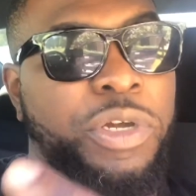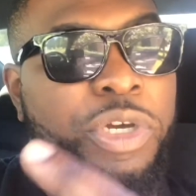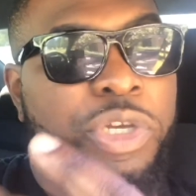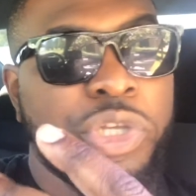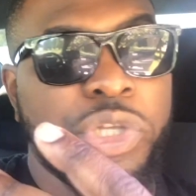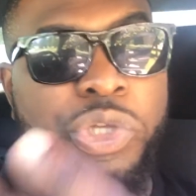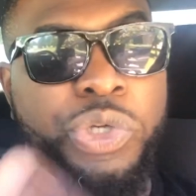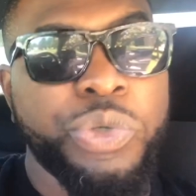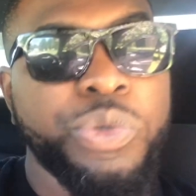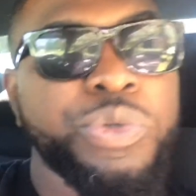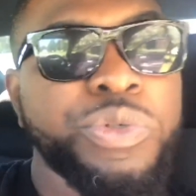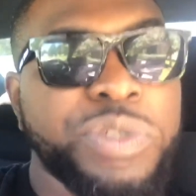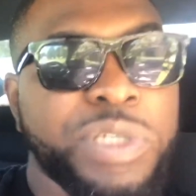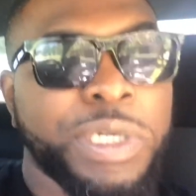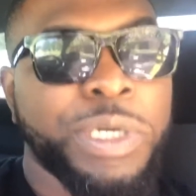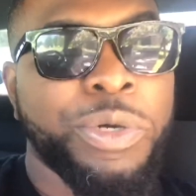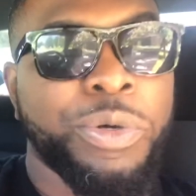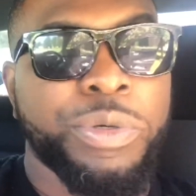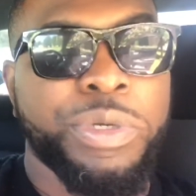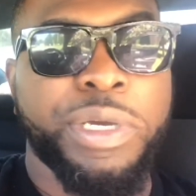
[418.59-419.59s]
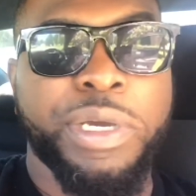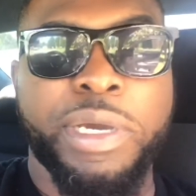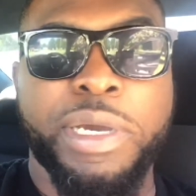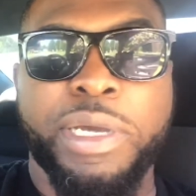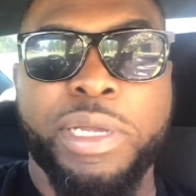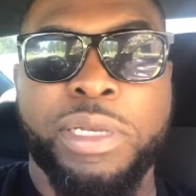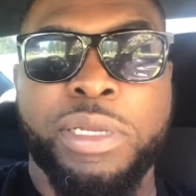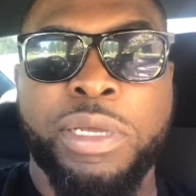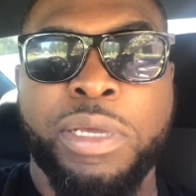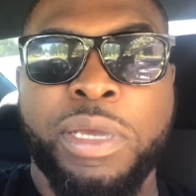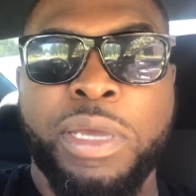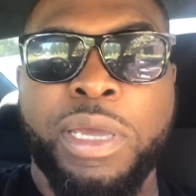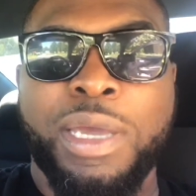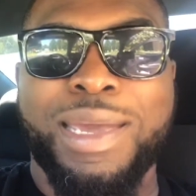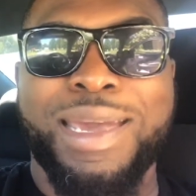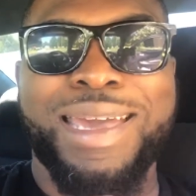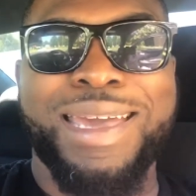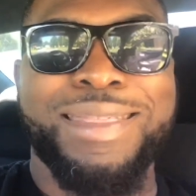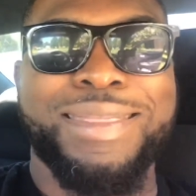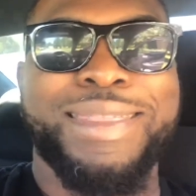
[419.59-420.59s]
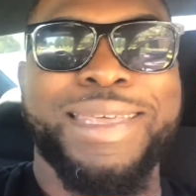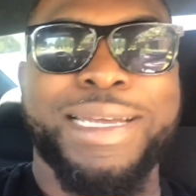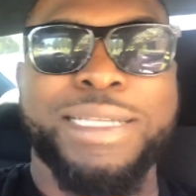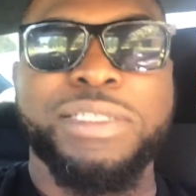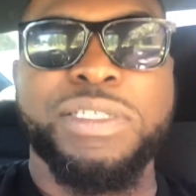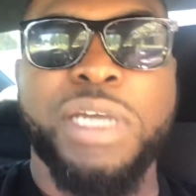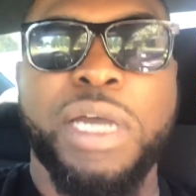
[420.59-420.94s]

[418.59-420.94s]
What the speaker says: a used Hellcat at that